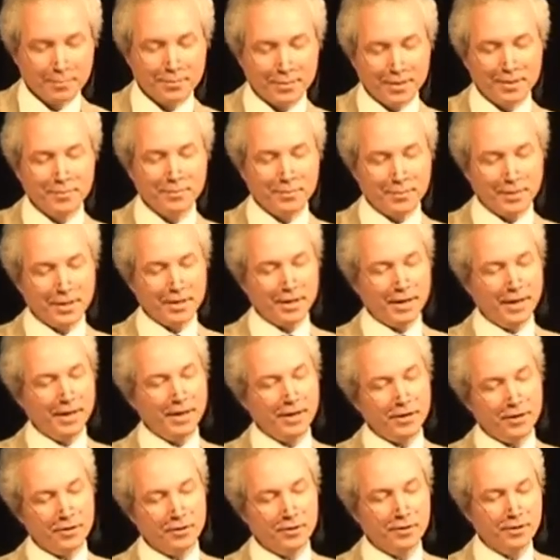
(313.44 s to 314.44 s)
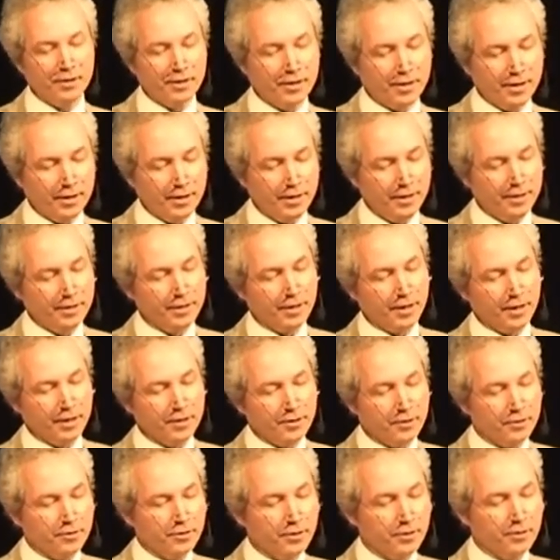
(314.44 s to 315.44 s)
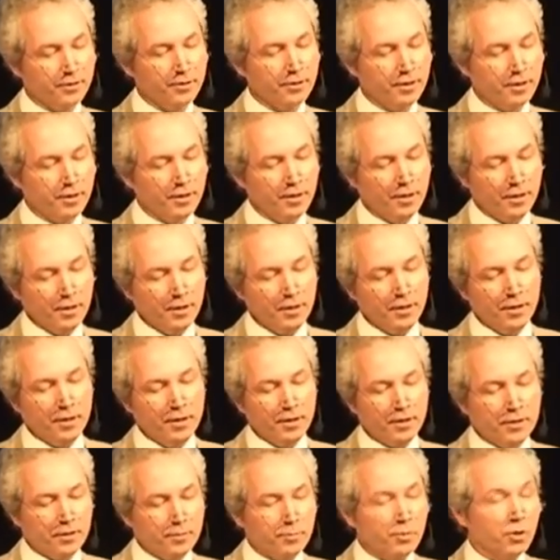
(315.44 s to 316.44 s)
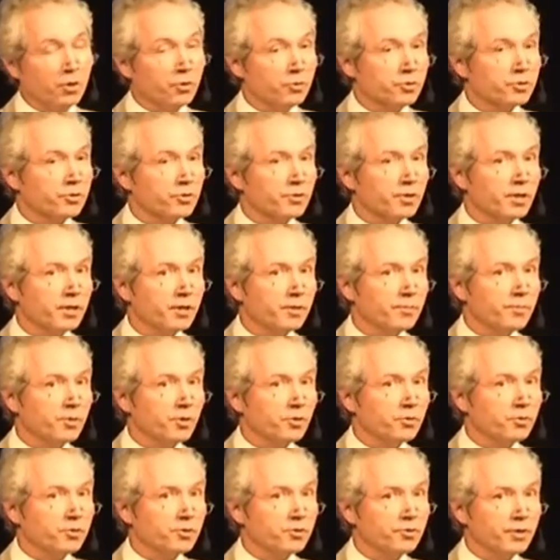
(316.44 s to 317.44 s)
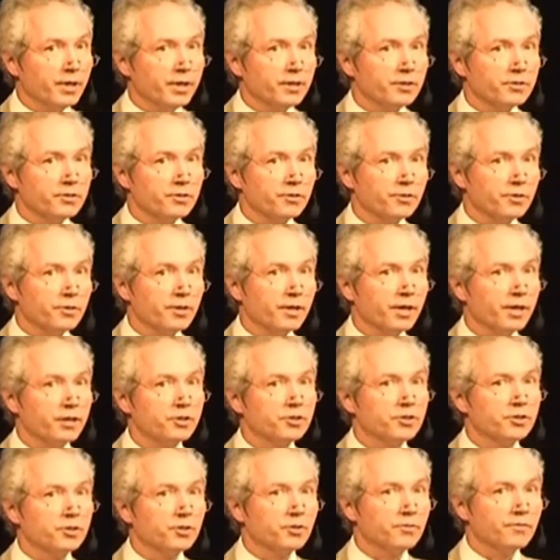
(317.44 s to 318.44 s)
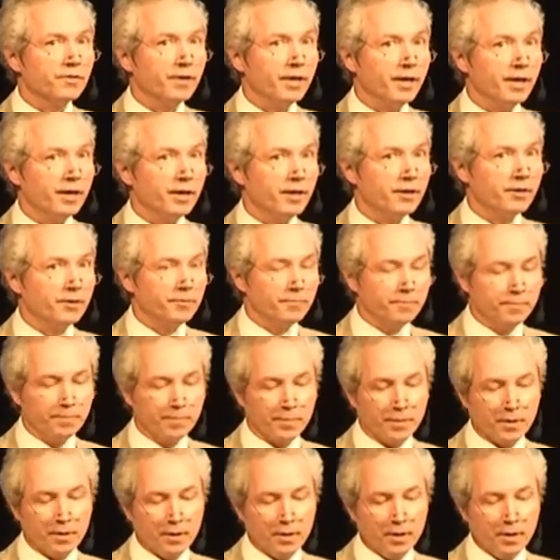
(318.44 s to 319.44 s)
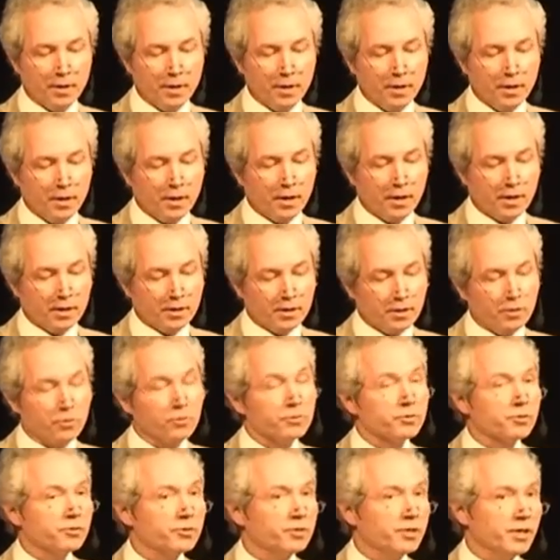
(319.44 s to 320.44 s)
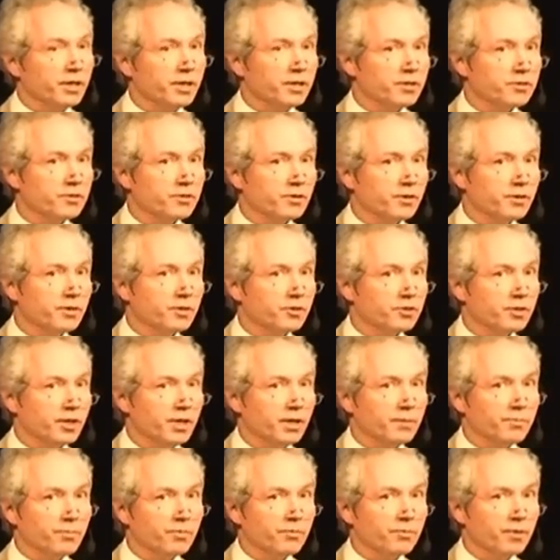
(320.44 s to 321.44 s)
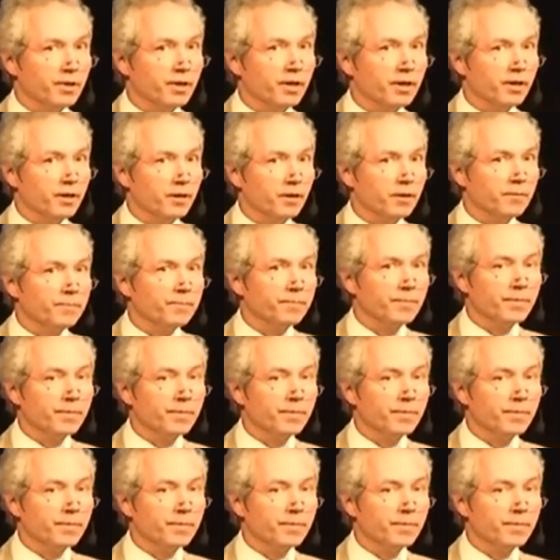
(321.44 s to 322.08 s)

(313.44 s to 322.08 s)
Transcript: pumping air in under the boat, so that the boat runs on a cushion of air. And they also changed the shape of the hull.